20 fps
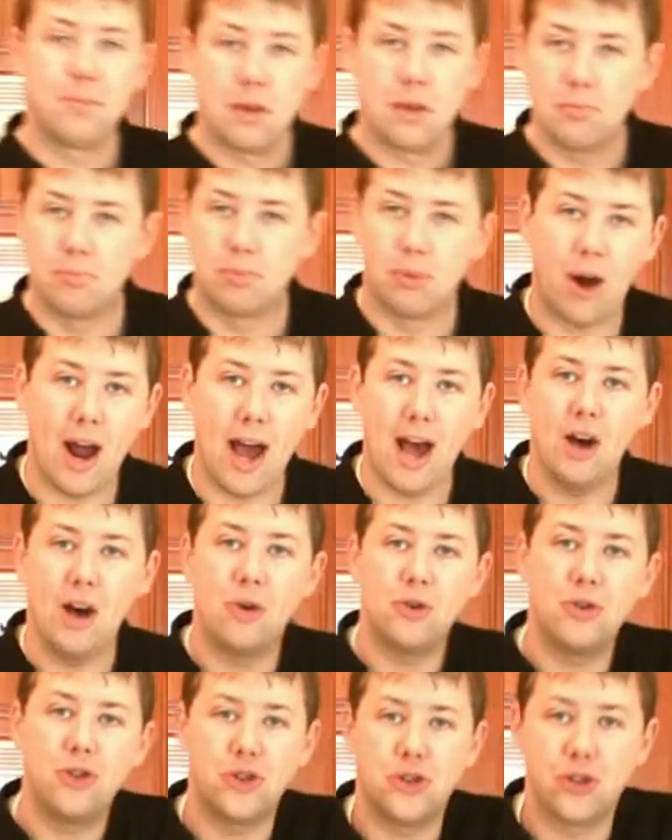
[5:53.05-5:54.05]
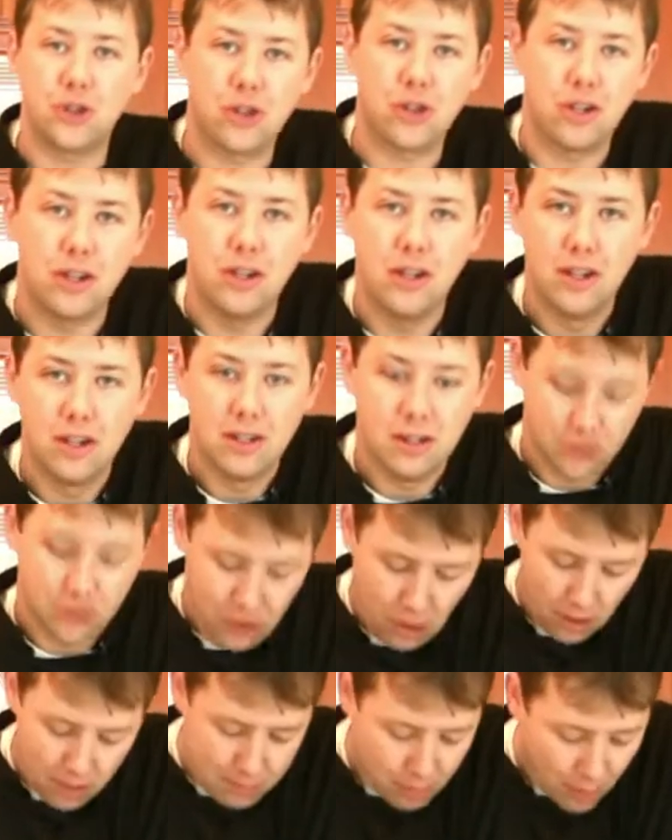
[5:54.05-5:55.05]
browned sugar
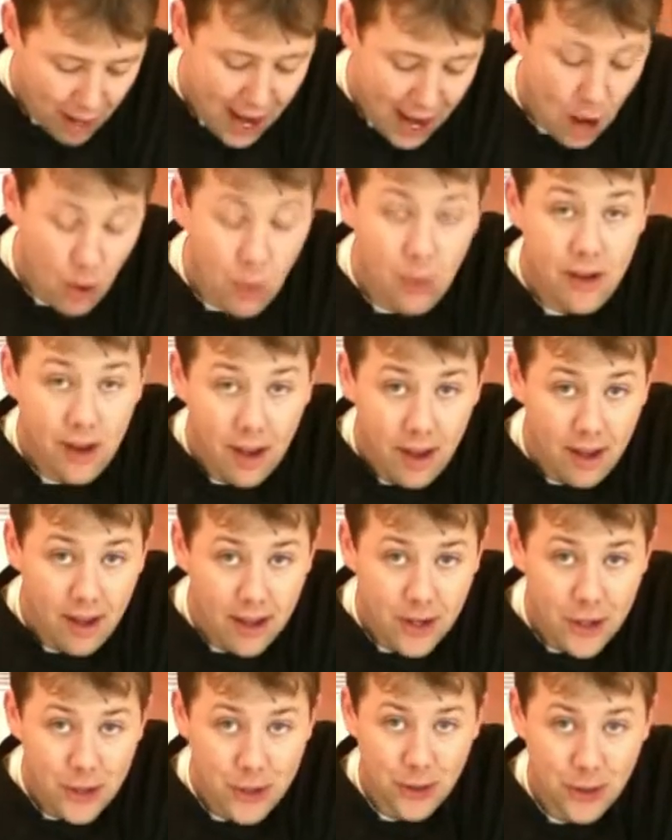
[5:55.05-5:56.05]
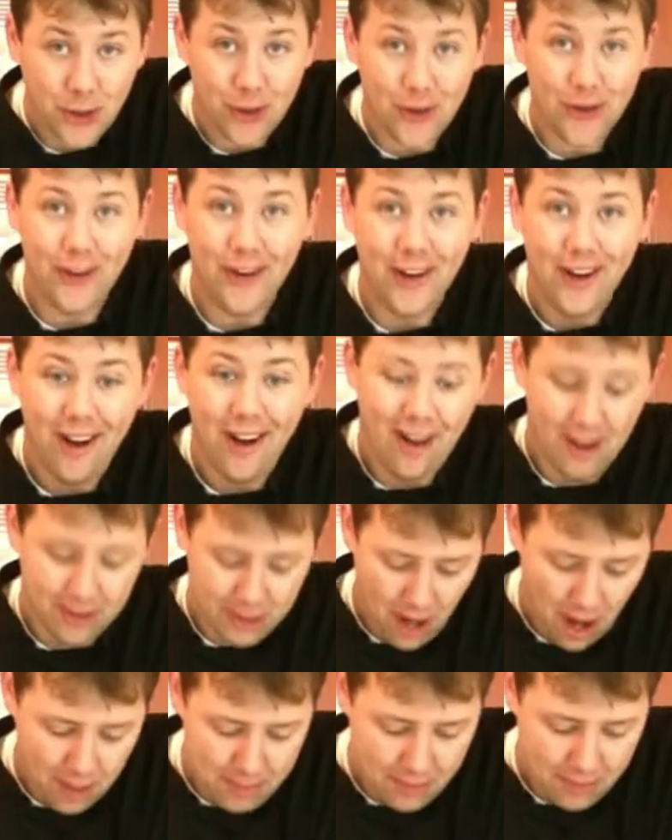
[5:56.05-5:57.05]
on
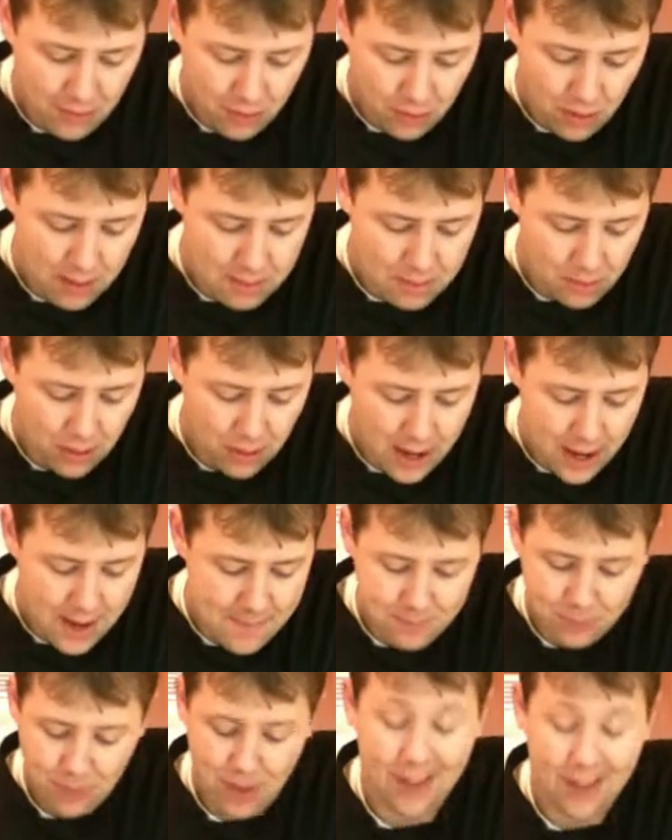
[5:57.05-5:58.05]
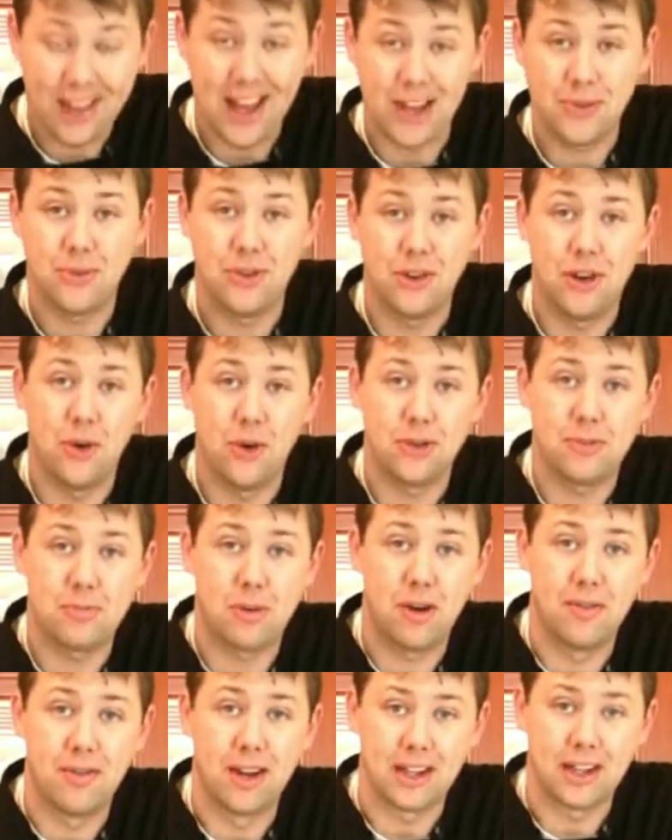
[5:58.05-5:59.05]
top of your creme brulee, and that's when you know it's
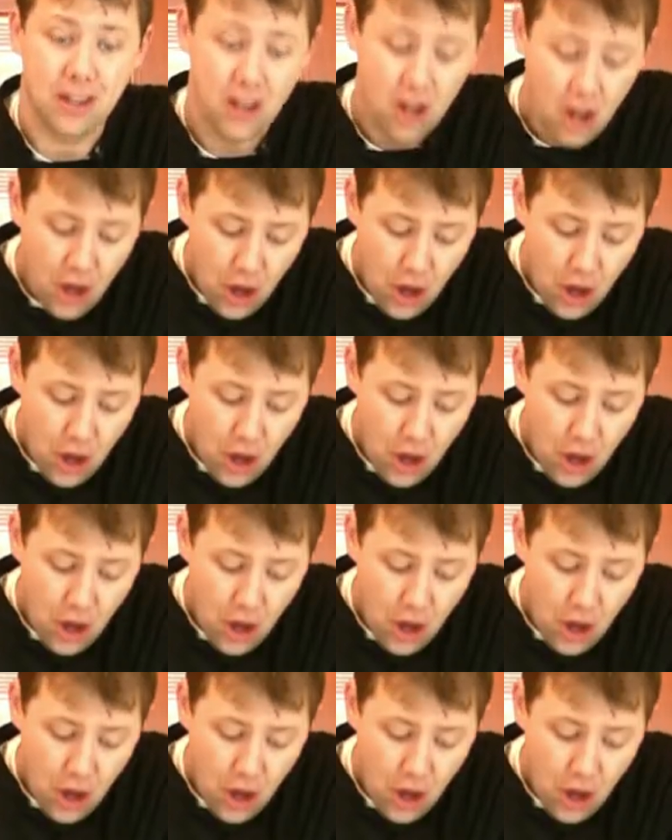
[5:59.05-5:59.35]
perfect.